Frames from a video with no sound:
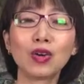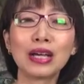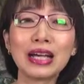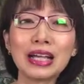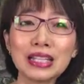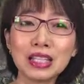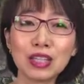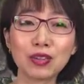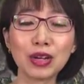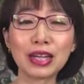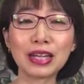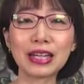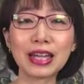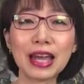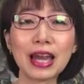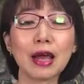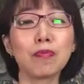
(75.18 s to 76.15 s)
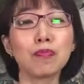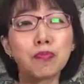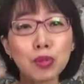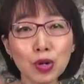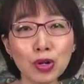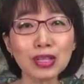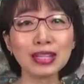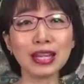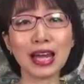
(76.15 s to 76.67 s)
integrate that and
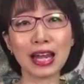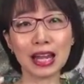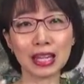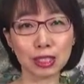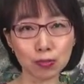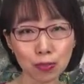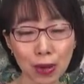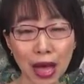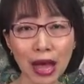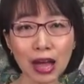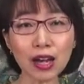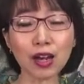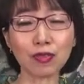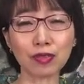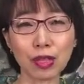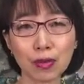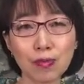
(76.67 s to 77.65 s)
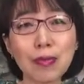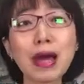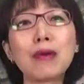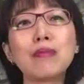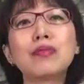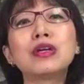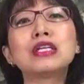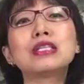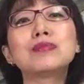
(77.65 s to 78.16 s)
put that as part of the
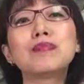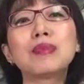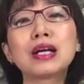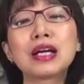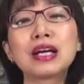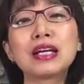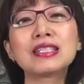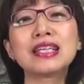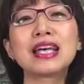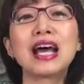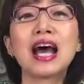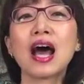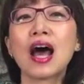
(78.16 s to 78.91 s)
memories, because